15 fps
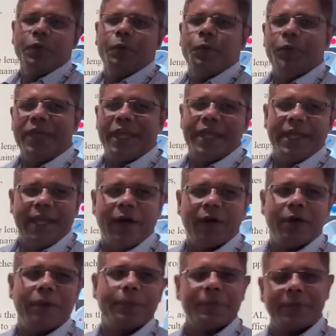they can
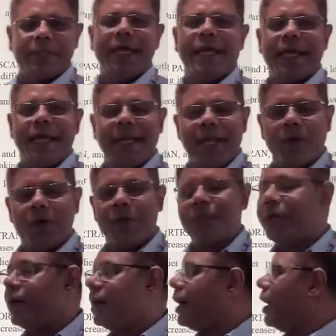
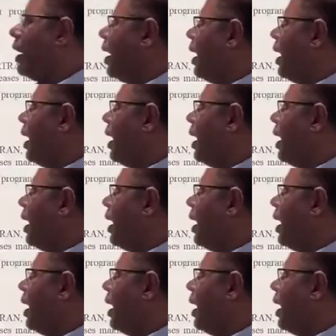develop the